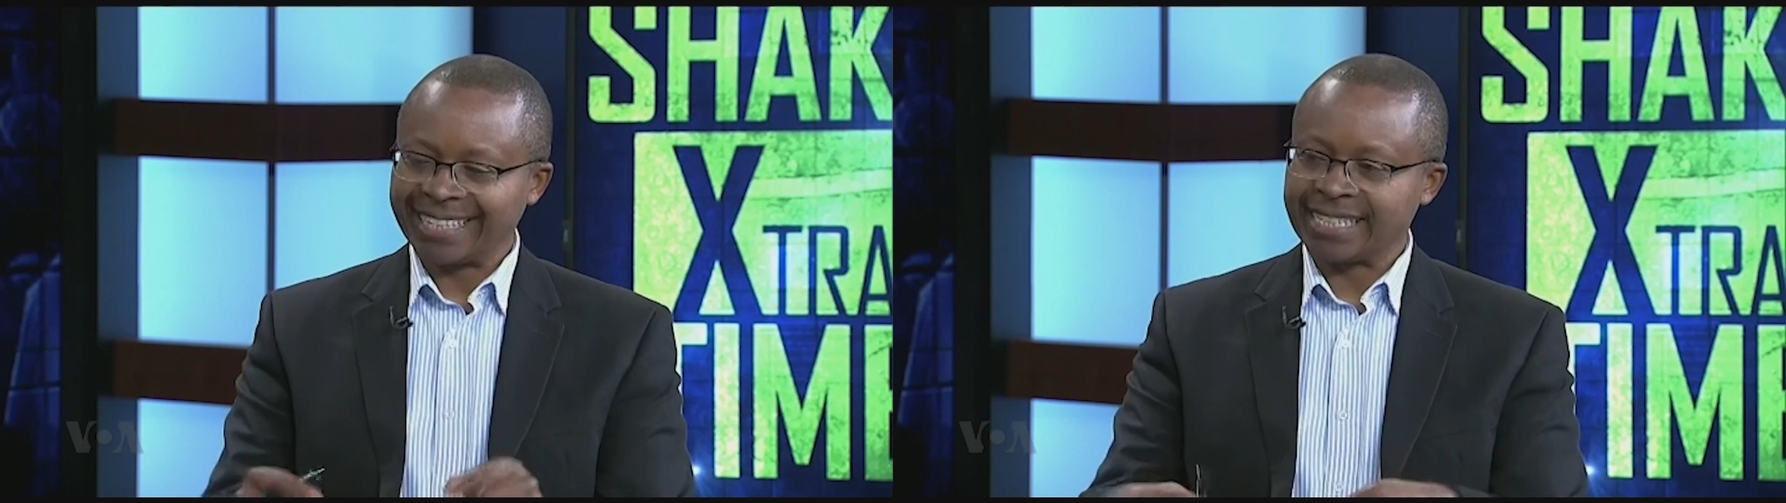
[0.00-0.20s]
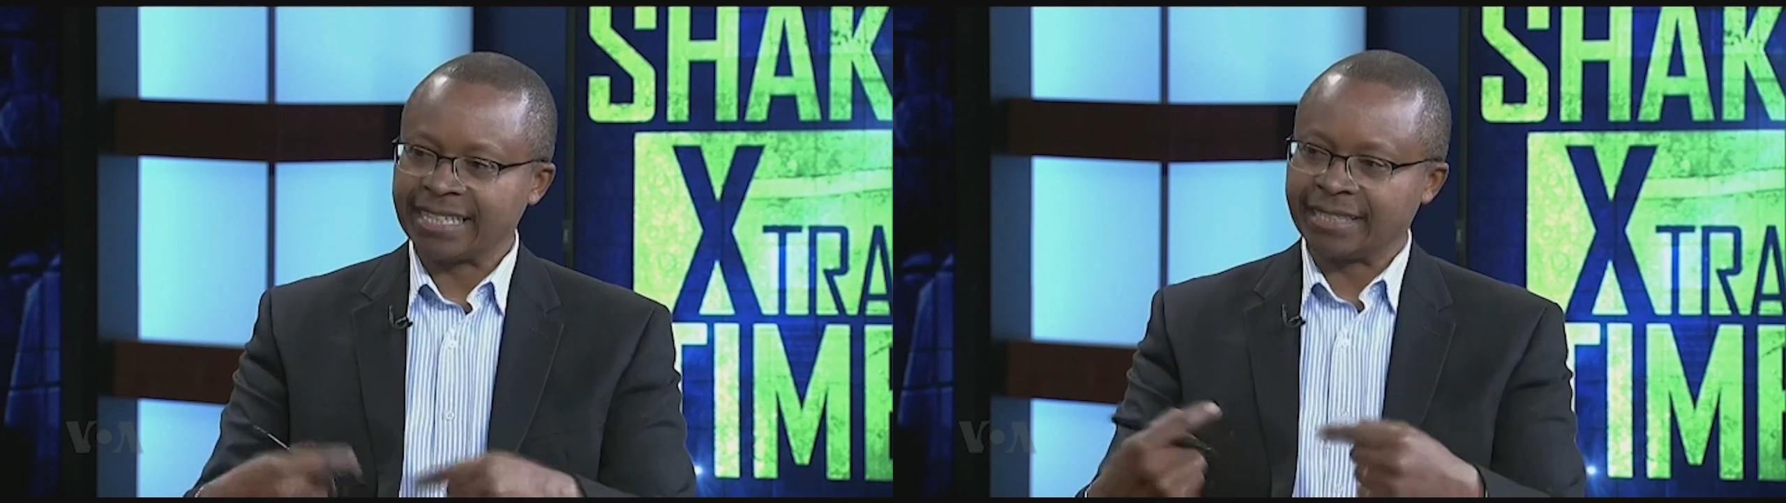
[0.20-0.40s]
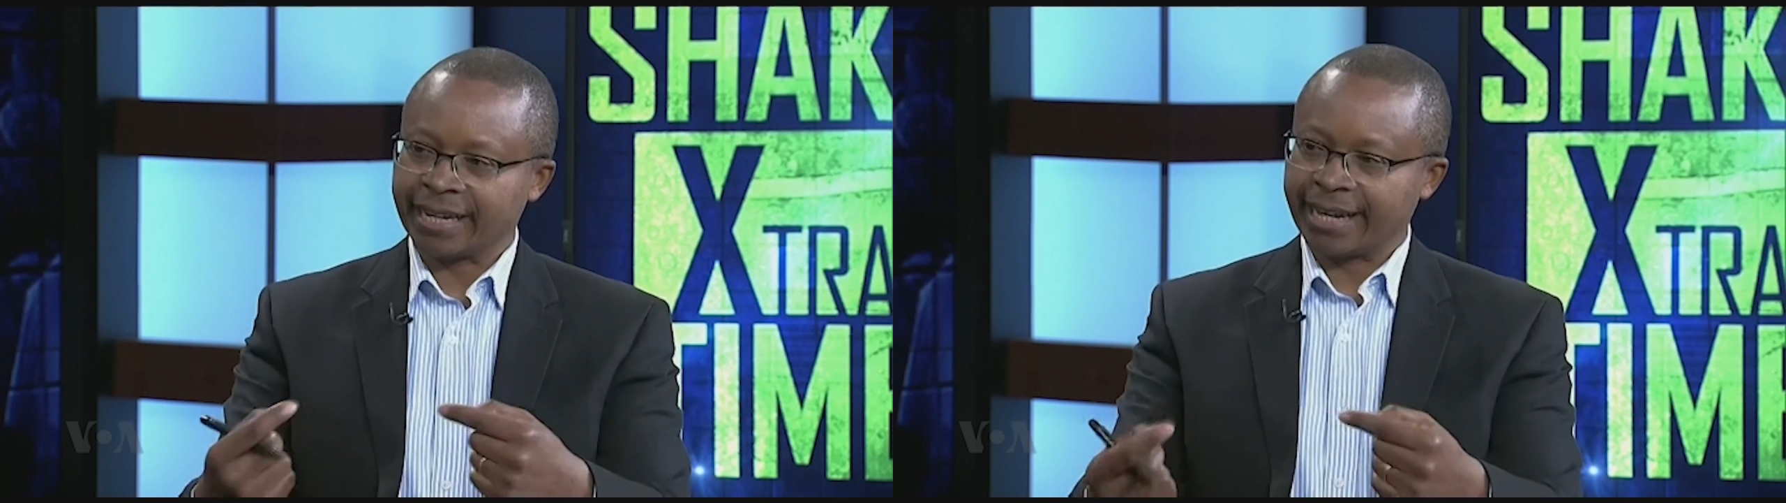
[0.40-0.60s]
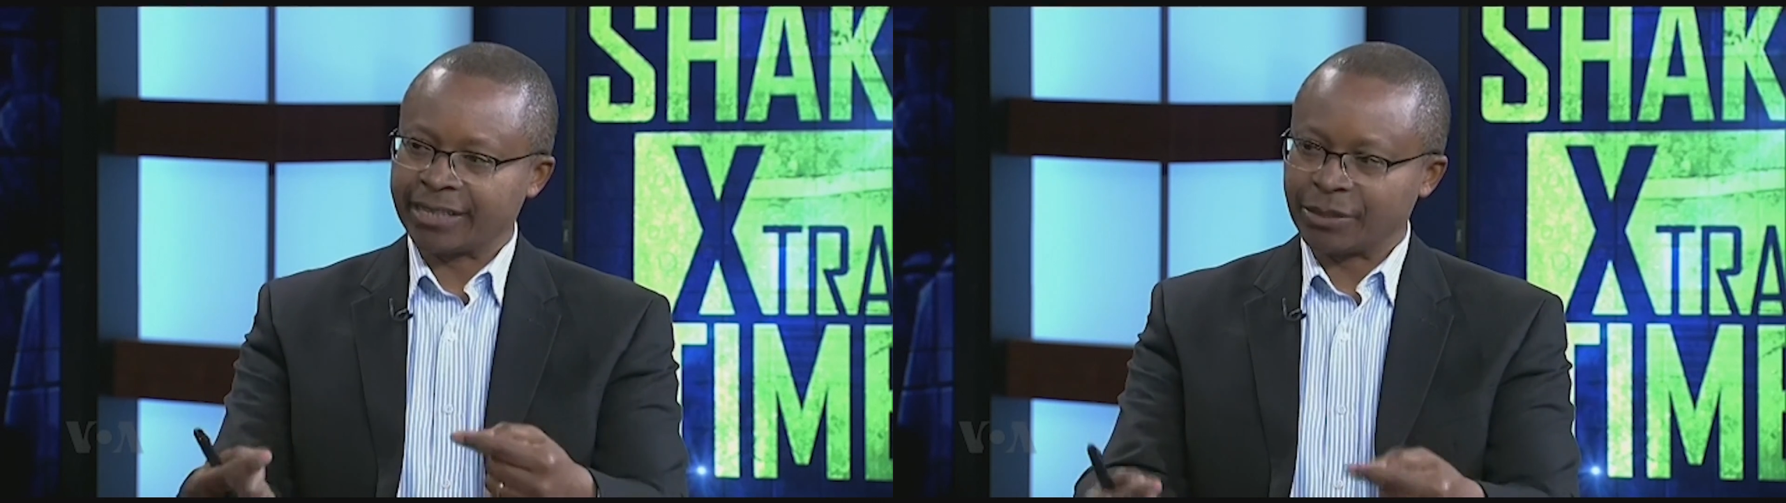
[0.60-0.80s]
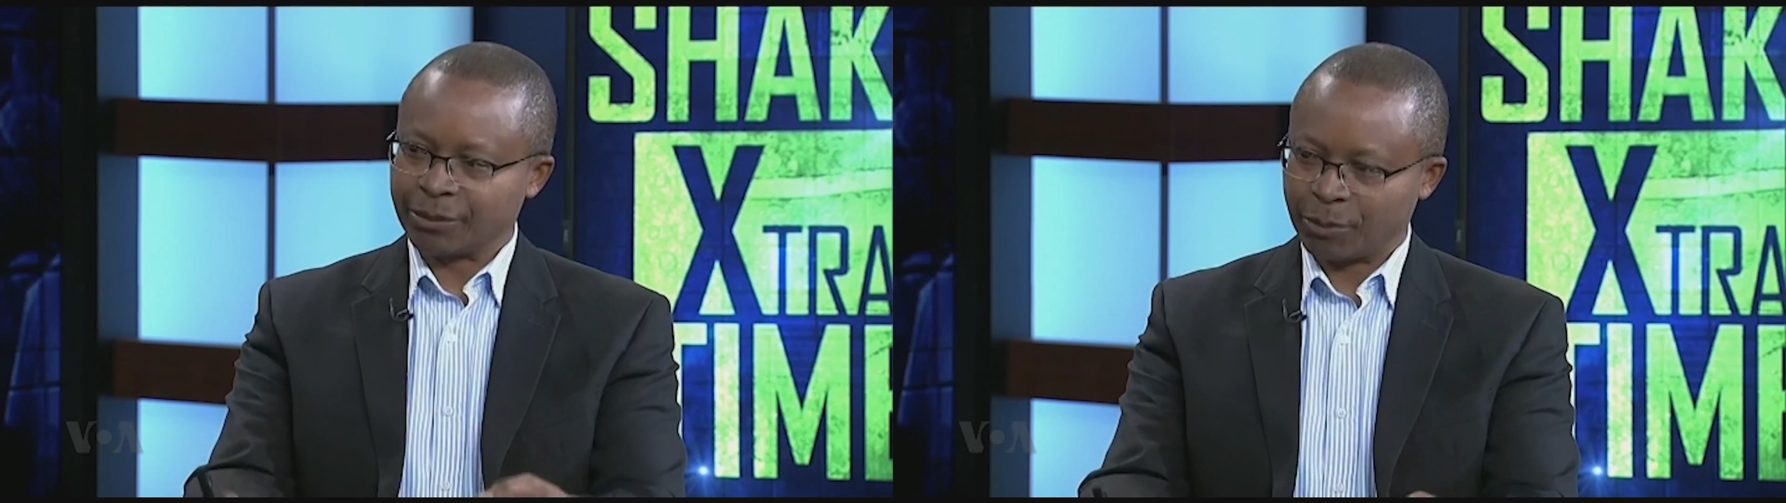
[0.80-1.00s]
until they
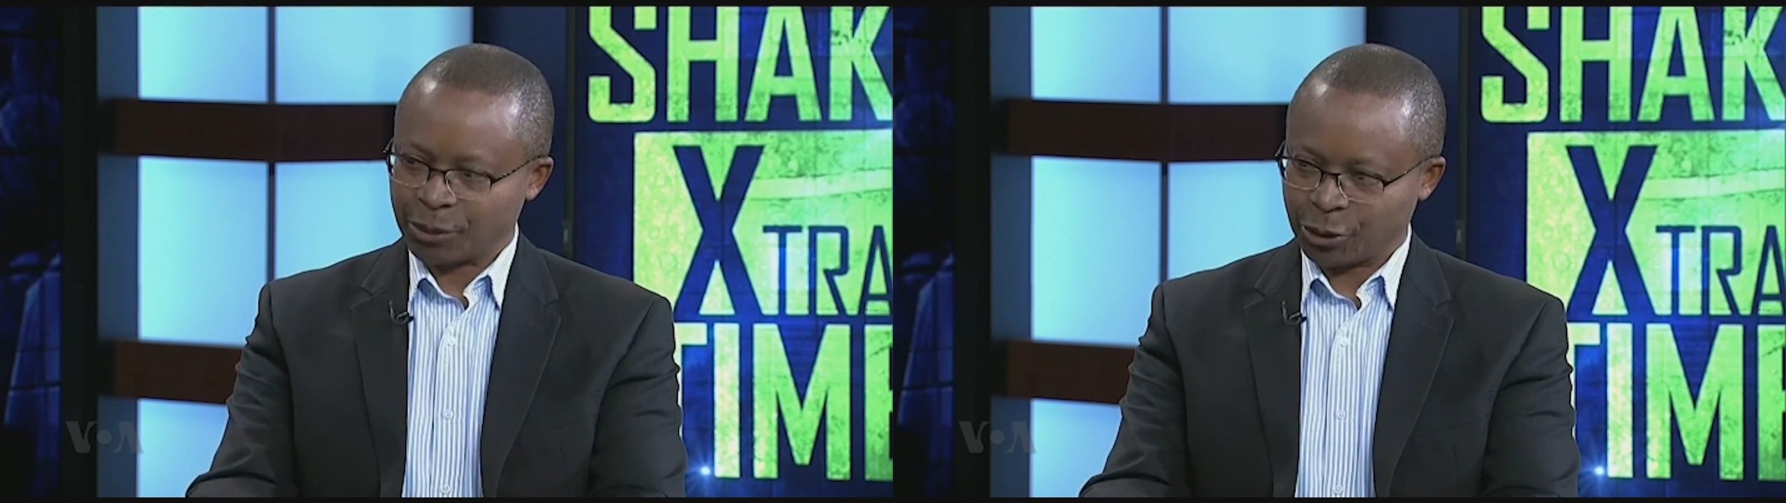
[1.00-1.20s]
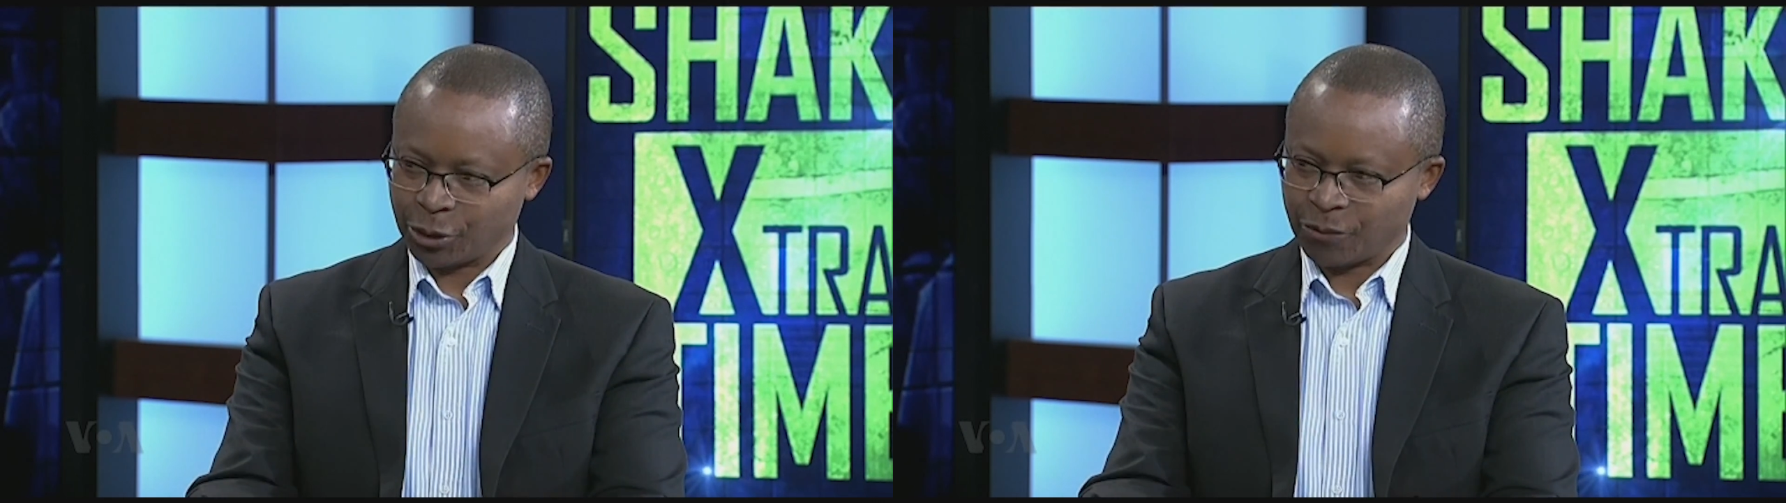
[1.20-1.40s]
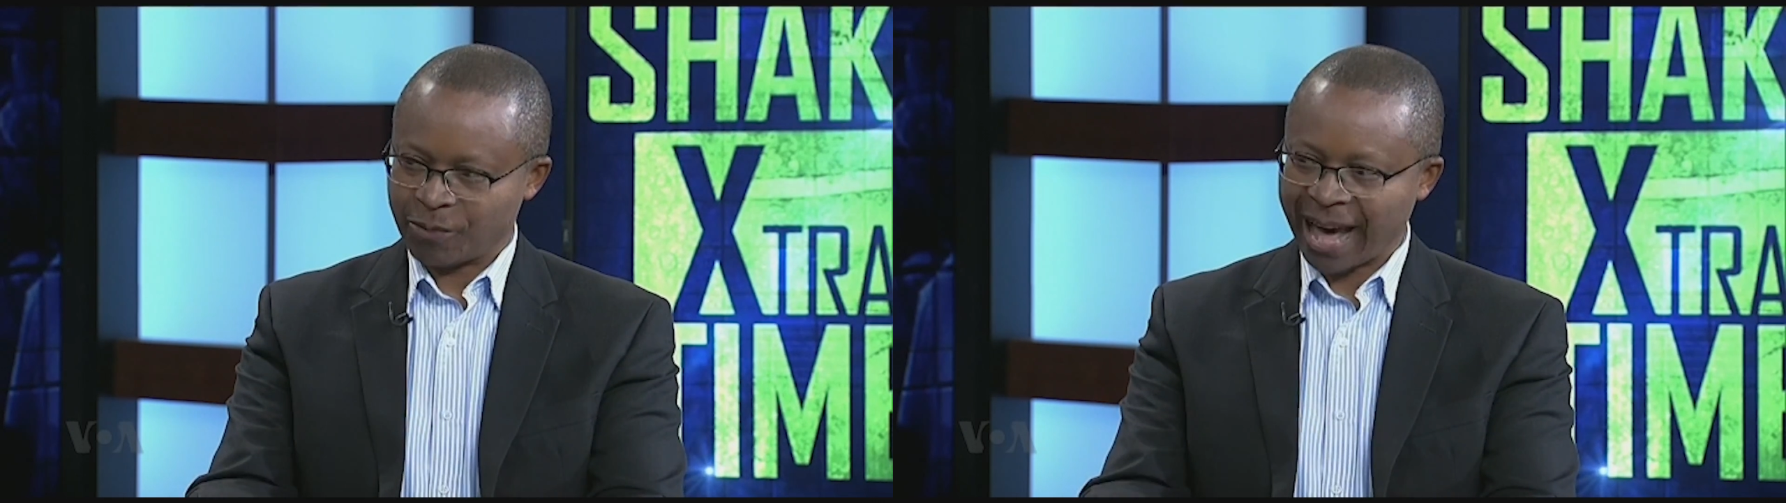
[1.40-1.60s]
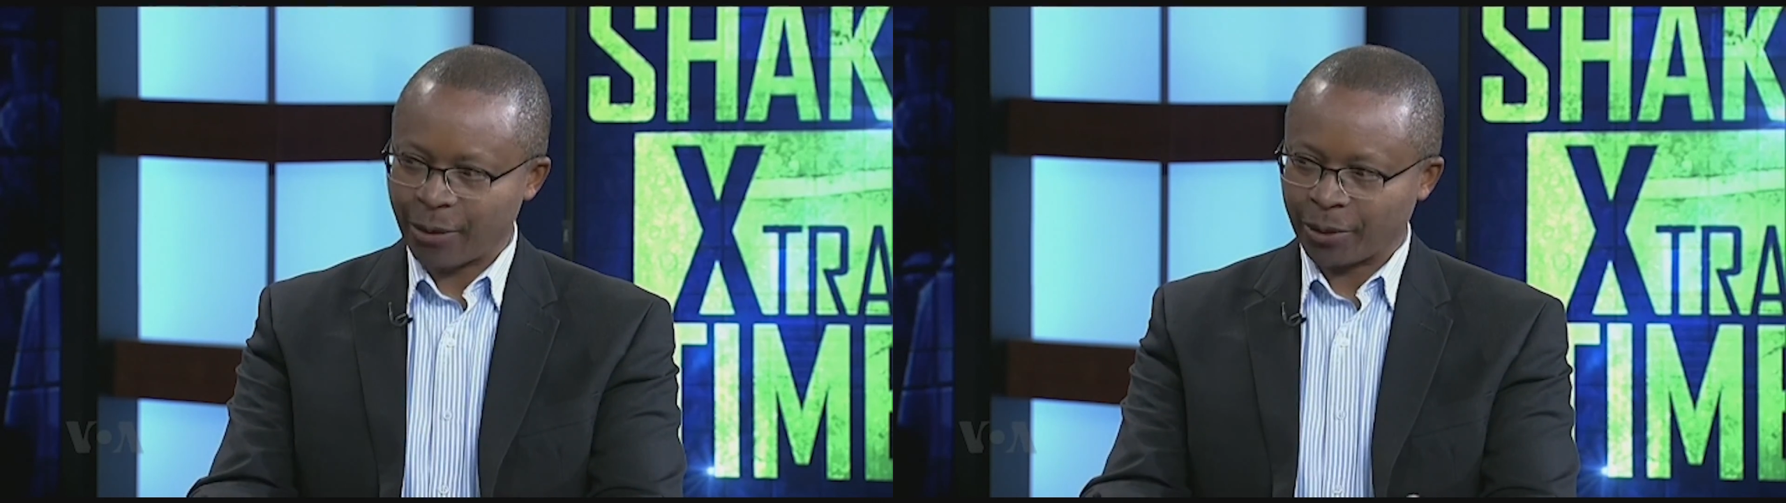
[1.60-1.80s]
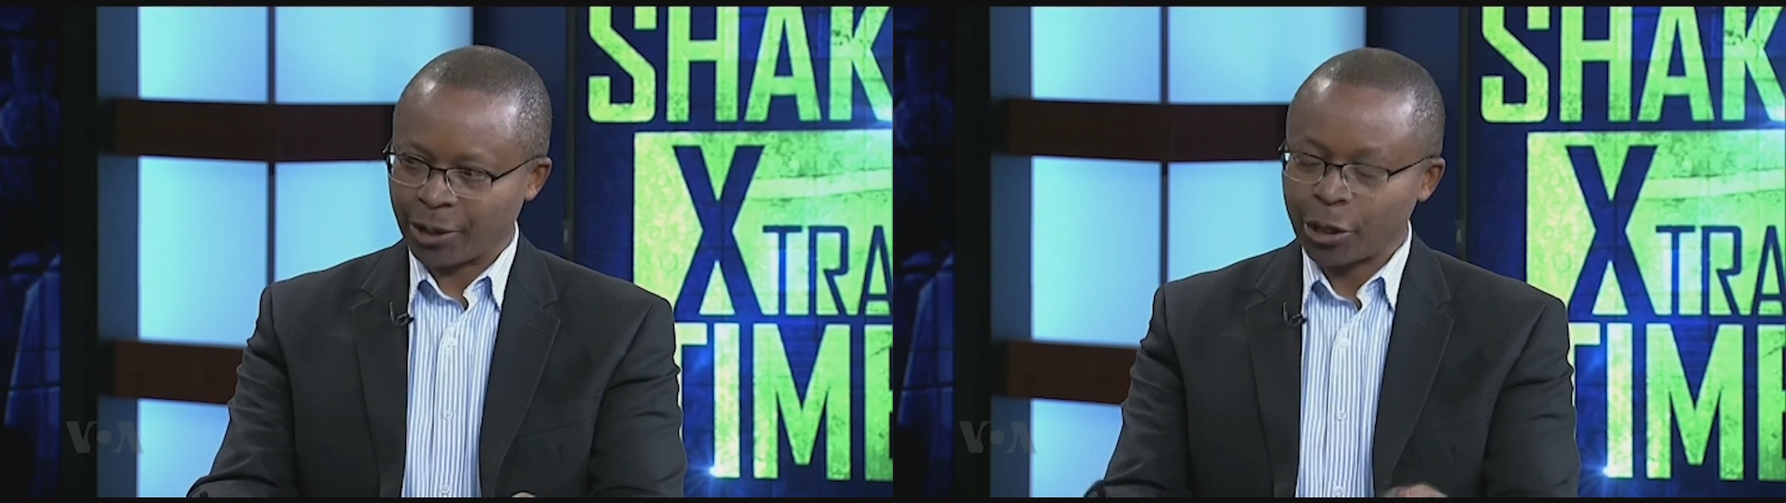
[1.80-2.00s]
get in the position of
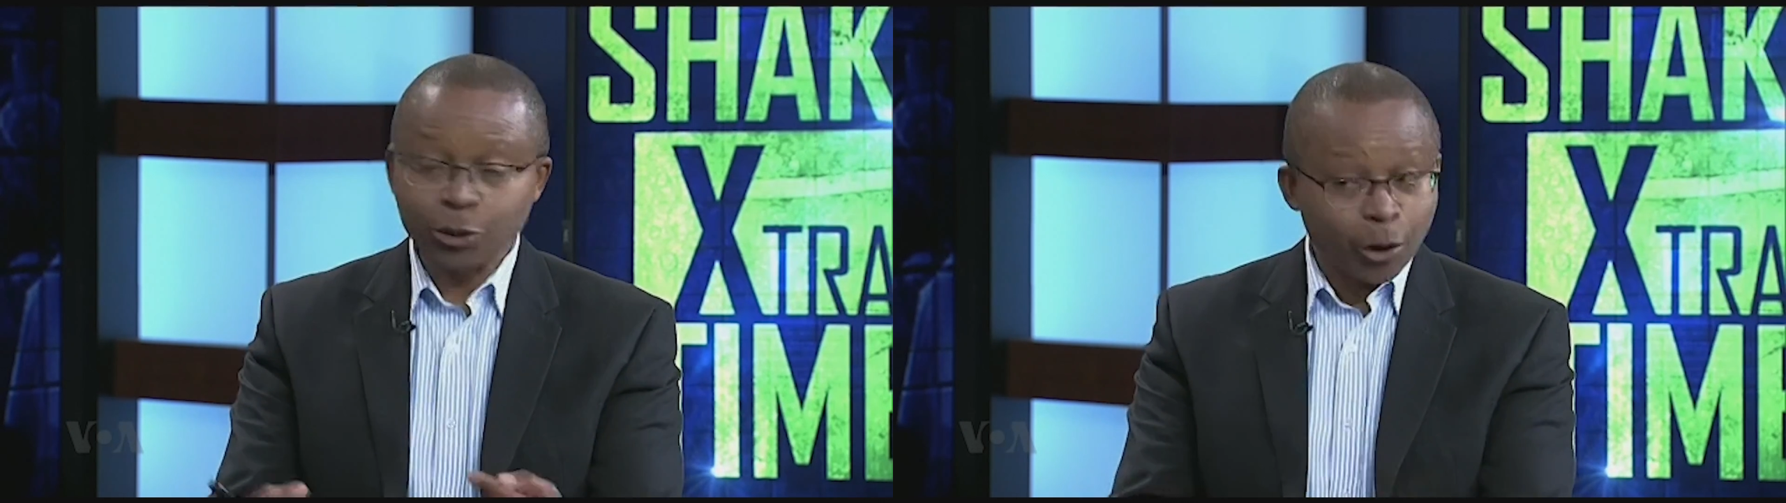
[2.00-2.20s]
power.